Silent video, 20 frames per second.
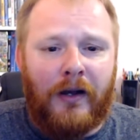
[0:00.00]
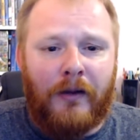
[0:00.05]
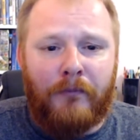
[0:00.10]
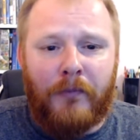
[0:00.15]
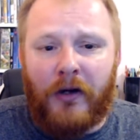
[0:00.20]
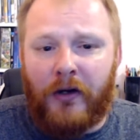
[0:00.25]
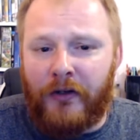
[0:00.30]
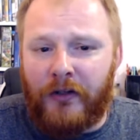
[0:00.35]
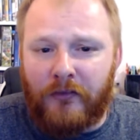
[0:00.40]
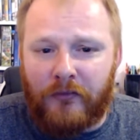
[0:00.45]

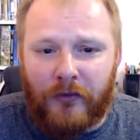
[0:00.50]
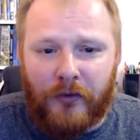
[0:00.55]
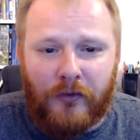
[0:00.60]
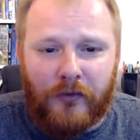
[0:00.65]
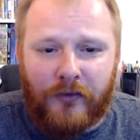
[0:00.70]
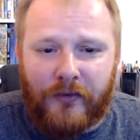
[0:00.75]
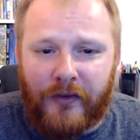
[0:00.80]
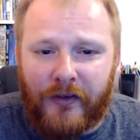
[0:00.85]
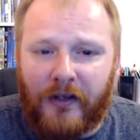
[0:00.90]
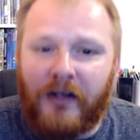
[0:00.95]
Marty
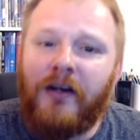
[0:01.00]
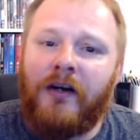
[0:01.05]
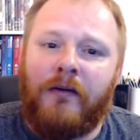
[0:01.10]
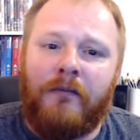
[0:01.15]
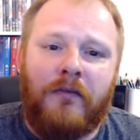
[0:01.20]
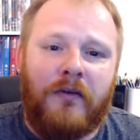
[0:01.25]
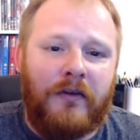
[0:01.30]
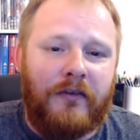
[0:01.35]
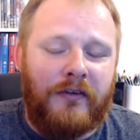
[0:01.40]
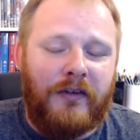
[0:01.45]

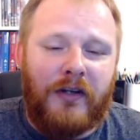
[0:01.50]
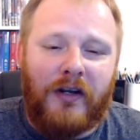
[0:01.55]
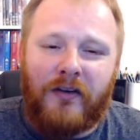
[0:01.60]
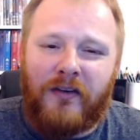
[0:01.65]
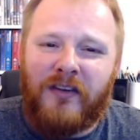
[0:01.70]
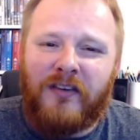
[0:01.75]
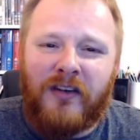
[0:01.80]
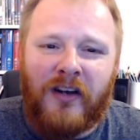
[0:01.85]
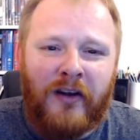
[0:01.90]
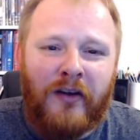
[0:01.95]
Rooster, you know,
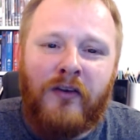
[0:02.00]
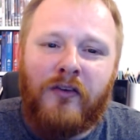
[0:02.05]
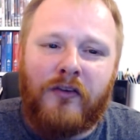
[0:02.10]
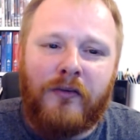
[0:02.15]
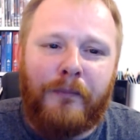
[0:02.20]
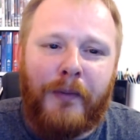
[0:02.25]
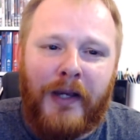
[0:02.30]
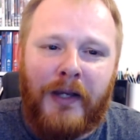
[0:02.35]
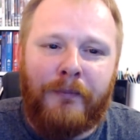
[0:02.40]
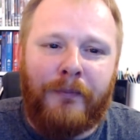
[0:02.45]
there's loads
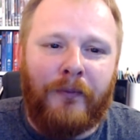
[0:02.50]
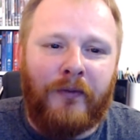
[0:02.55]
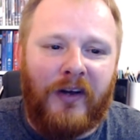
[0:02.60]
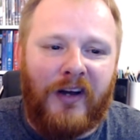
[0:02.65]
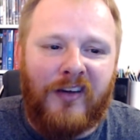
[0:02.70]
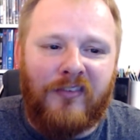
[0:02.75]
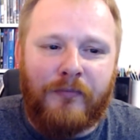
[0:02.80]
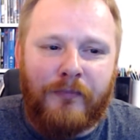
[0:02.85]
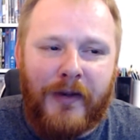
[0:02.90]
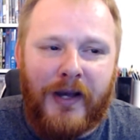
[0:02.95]
of people
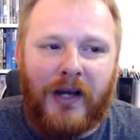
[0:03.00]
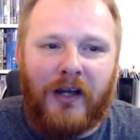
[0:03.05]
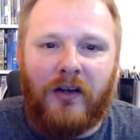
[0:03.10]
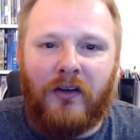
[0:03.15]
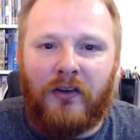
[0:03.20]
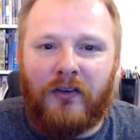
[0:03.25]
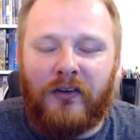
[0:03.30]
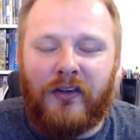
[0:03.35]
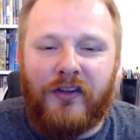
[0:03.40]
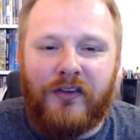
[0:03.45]
that I've met
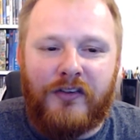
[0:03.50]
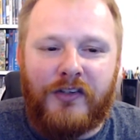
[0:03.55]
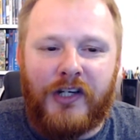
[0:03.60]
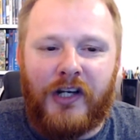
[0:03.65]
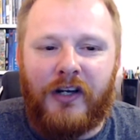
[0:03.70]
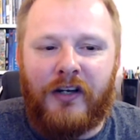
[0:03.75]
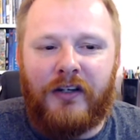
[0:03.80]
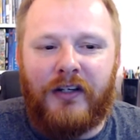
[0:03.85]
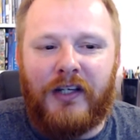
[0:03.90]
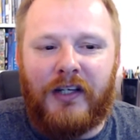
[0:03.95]
along this
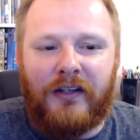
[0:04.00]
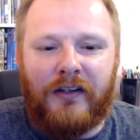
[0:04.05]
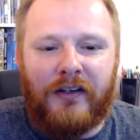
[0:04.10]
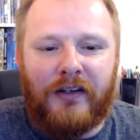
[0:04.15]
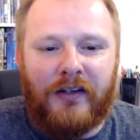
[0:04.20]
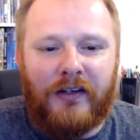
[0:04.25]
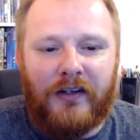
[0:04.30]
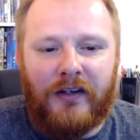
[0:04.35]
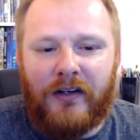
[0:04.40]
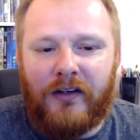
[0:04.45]
journey
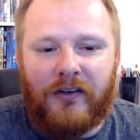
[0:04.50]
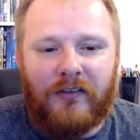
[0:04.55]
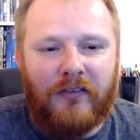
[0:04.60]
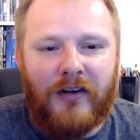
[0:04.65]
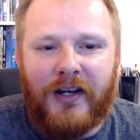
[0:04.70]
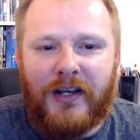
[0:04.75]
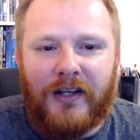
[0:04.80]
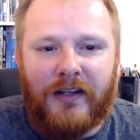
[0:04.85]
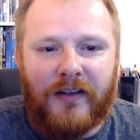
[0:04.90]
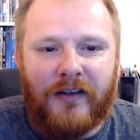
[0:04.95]
that are
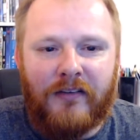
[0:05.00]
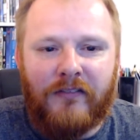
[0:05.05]
great.